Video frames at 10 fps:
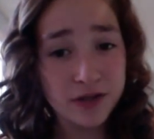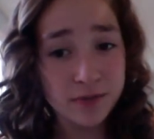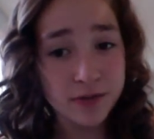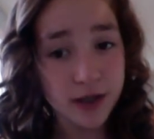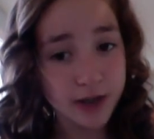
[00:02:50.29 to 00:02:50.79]
I'm
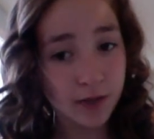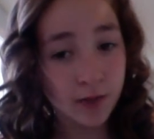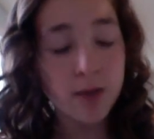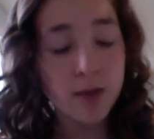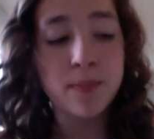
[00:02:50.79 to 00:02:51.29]
just not saying
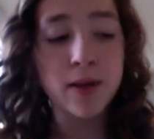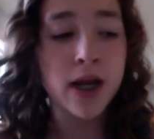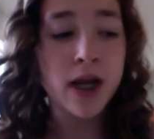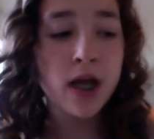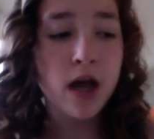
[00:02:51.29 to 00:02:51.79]
where, but
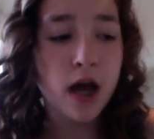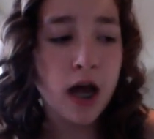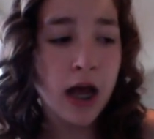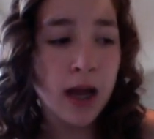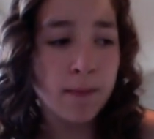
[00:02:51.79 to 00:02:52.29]

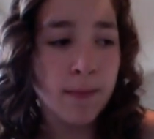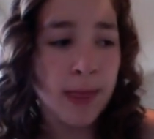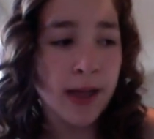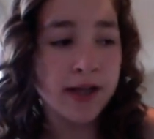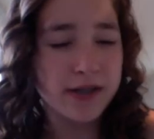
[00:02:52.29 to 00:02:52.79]
um,
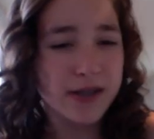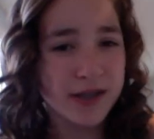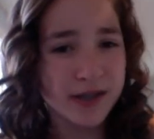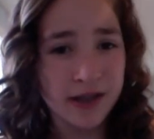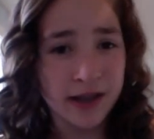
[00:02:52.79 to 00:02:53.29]
that
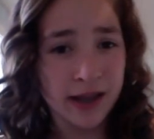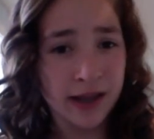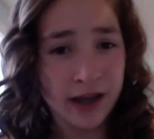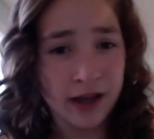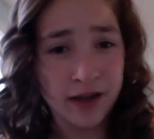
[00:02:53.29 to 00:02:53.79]
doesn't sell LA,
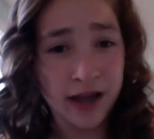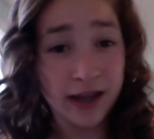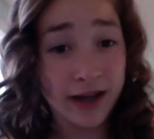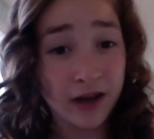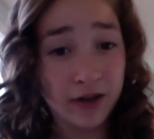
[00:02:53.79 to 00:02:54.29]

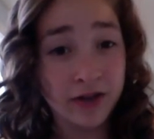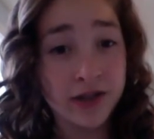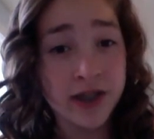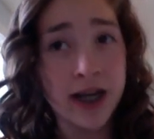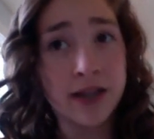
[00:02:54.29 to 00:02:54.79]
LA colors,
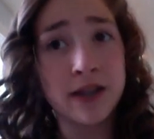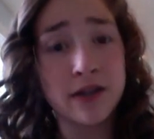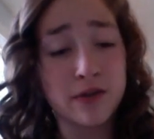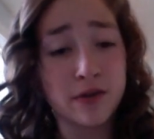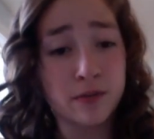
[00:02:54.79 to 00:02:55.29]
and I think
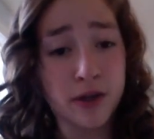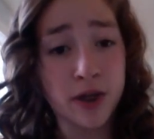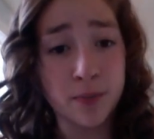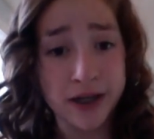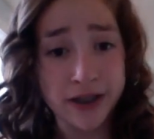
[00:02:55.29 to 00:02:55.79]
those are really good brands.